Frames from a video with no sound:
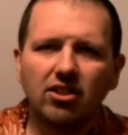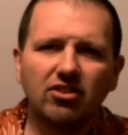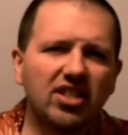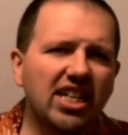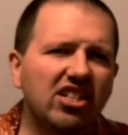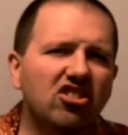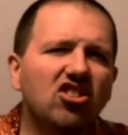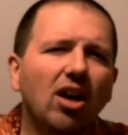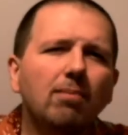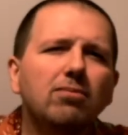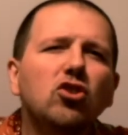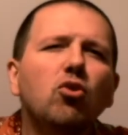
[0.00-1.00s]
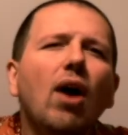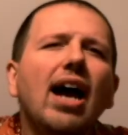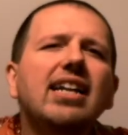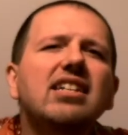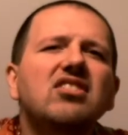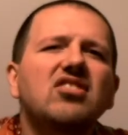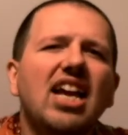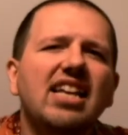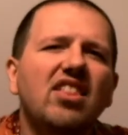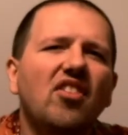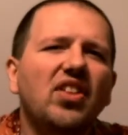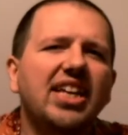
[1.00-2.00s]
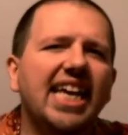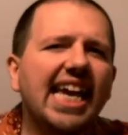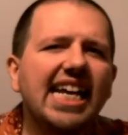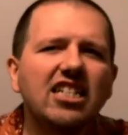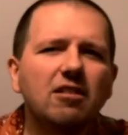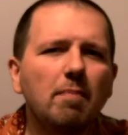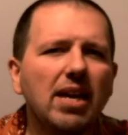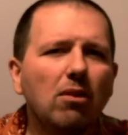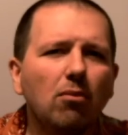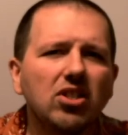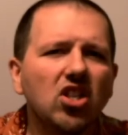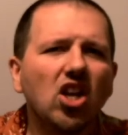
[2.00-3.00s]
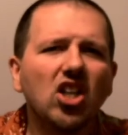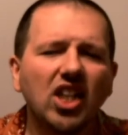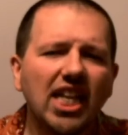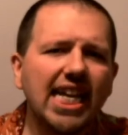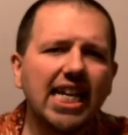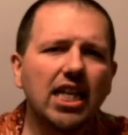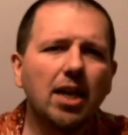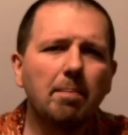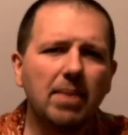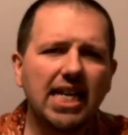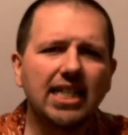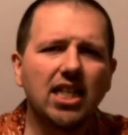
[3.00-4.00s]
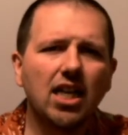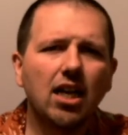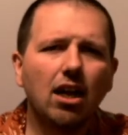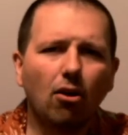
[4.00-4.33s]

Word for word: You see, some try to say that the king's meat was unclean meat